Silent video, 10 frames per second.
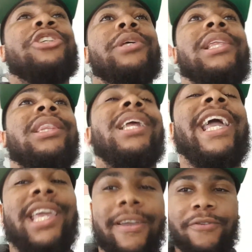
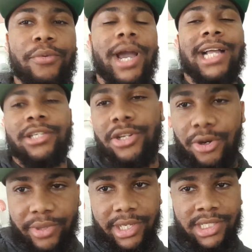like if you got to
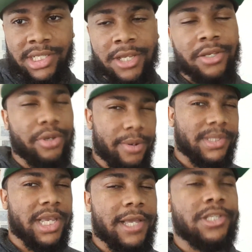know this. You know
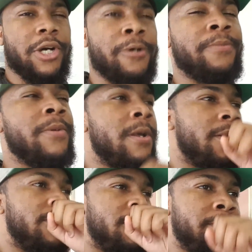what I'm saying? So,
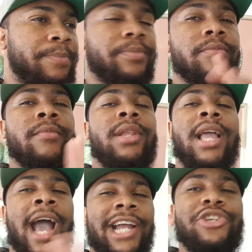
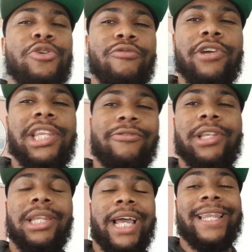I do really,
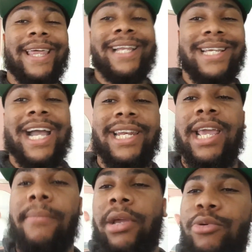really like that
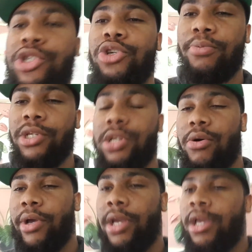dynamic where Super is
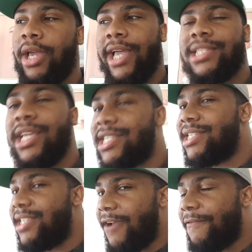going. It's
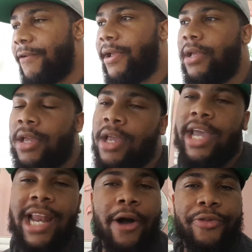different.
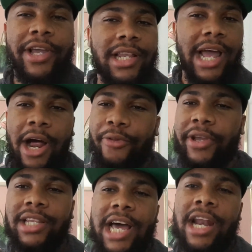And I don't think
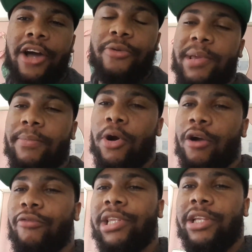a lot of other people
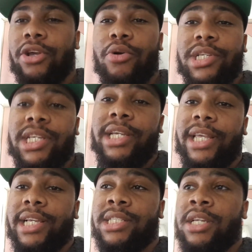are really noticing
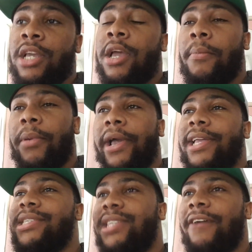this, but
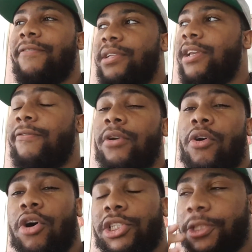it's definitely different.
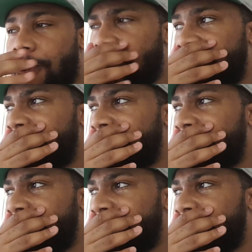Also,